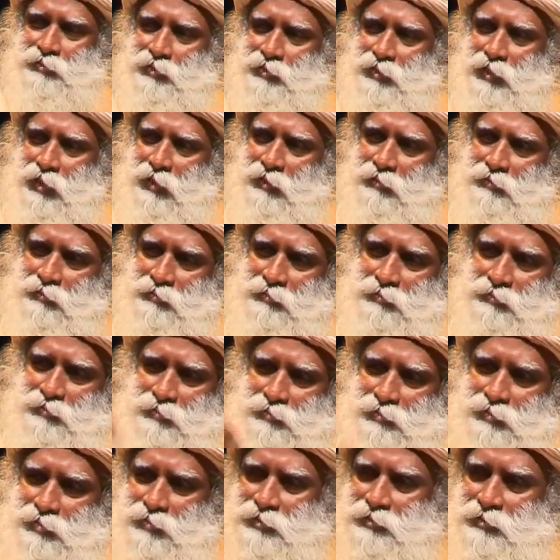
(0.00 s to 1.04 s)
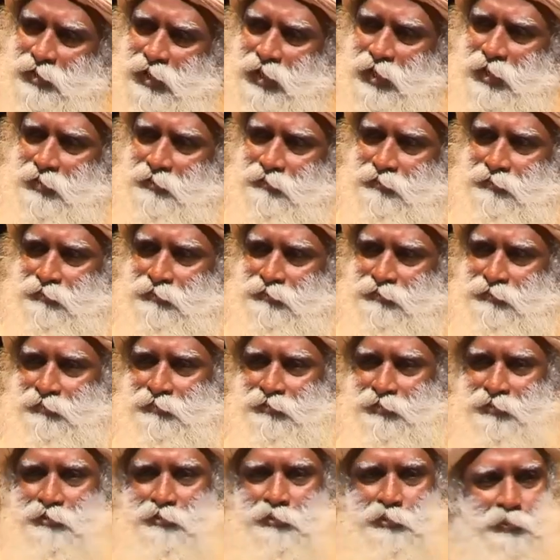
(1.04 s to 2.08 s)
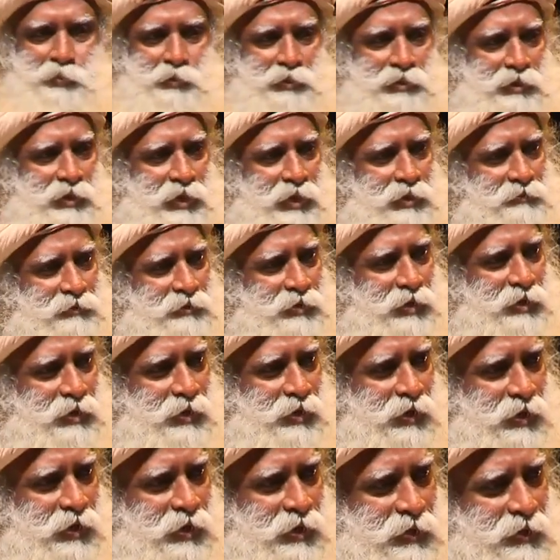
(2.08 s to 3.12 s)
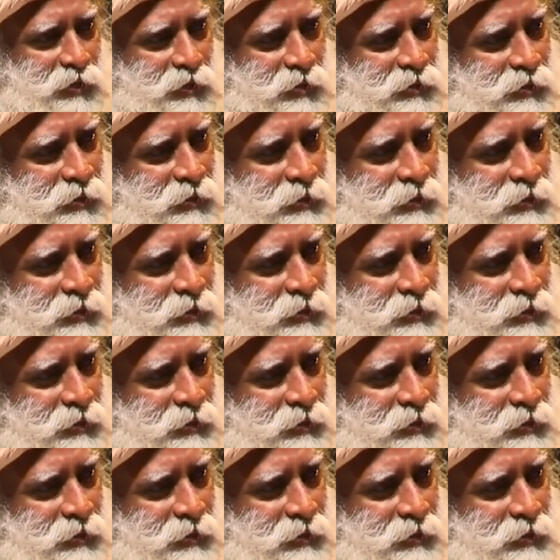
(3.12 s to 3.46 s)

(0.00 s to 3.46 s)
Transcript: he how to use this knife. This stupid knife can't he handle?